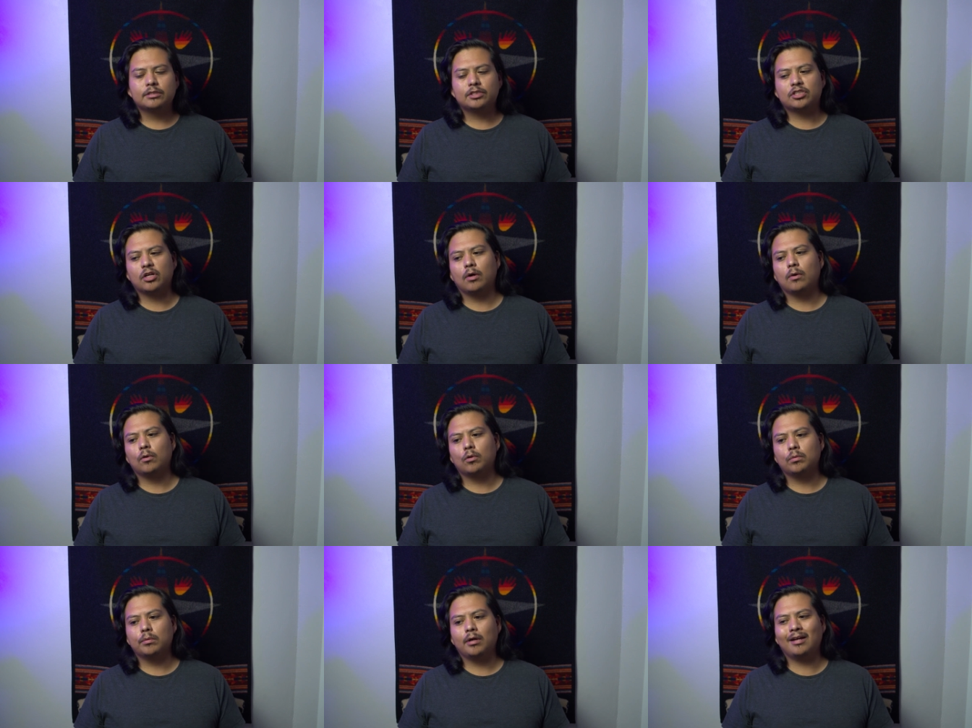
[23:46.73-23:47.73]

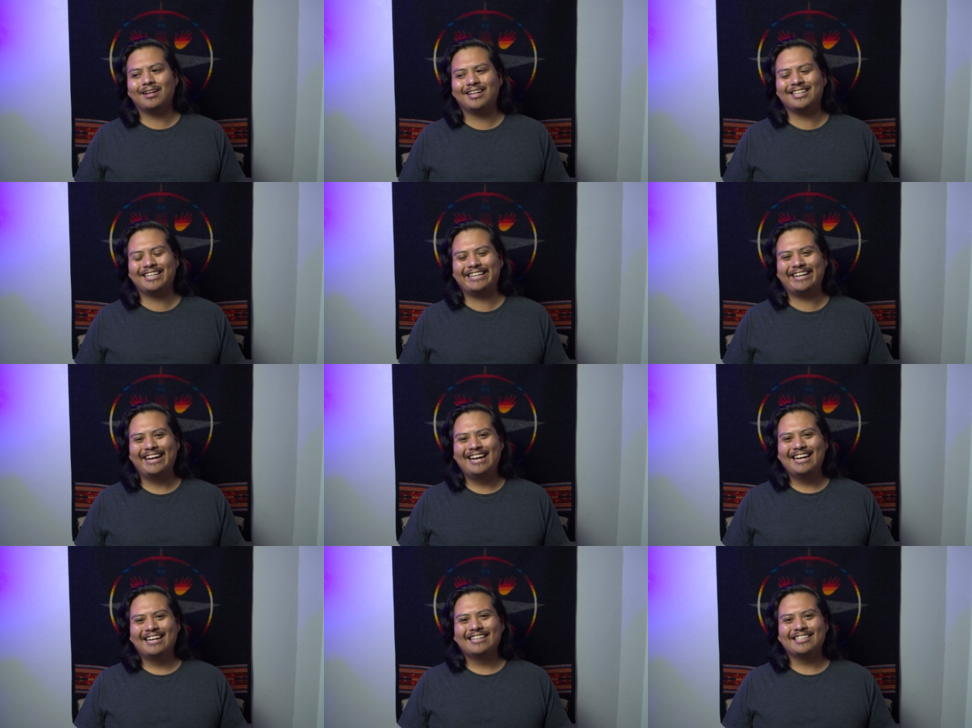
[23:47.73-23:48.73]
So
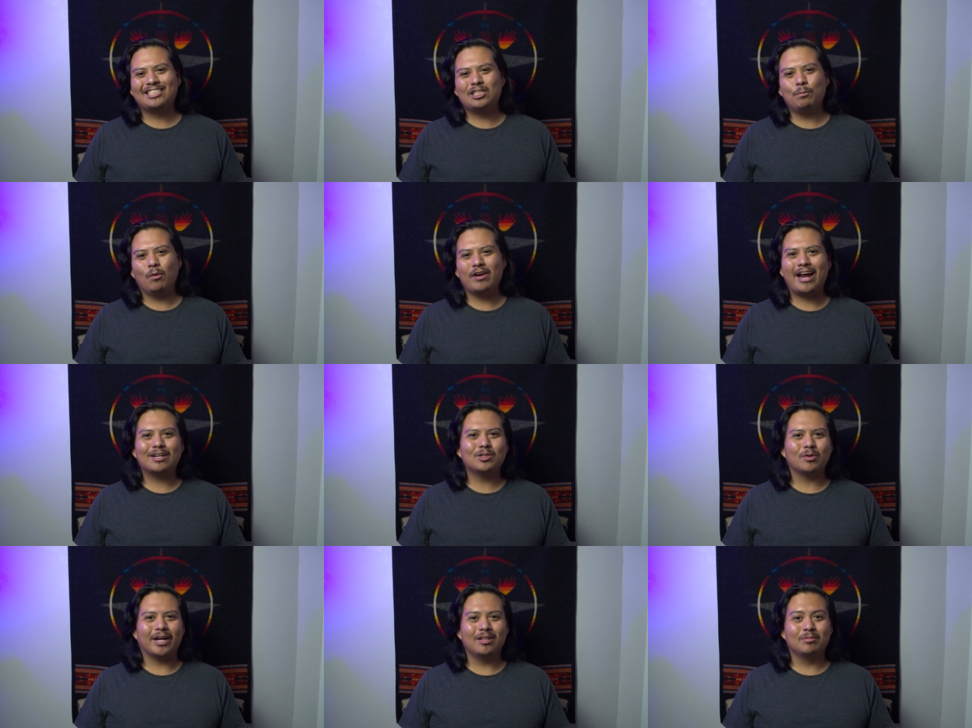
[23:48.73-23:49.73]
the
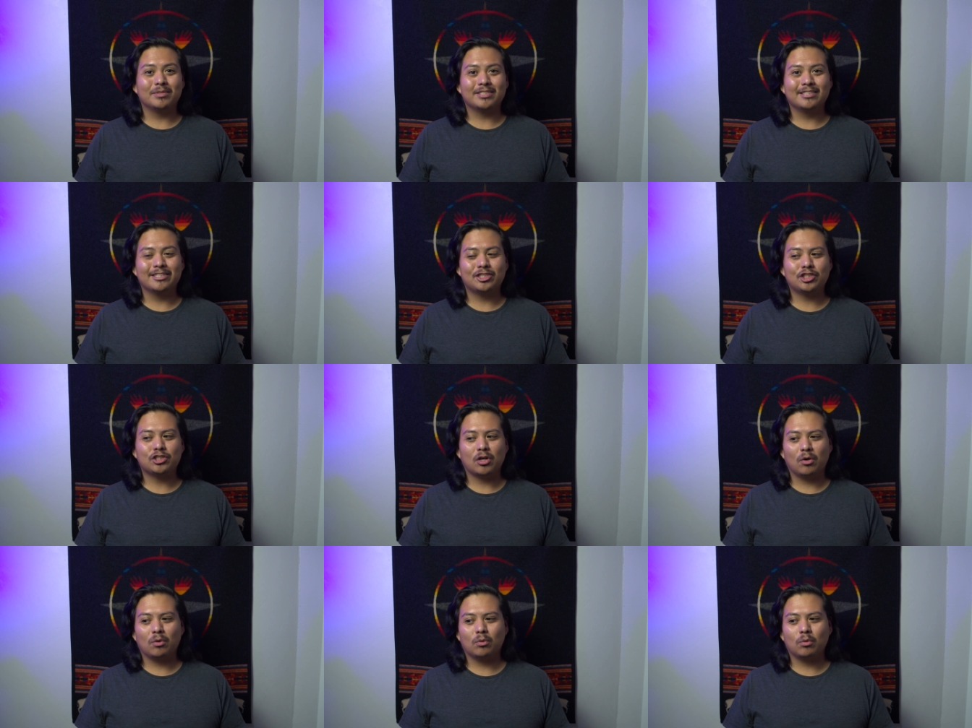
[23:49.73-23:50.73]
supernatural elements in this
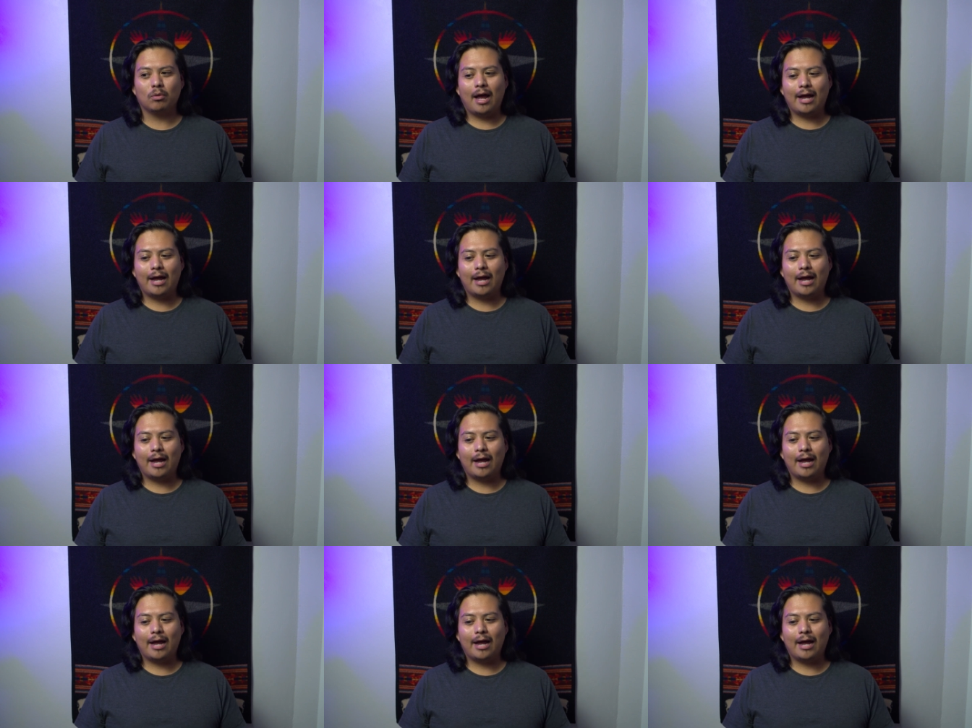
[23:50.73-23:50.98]
show,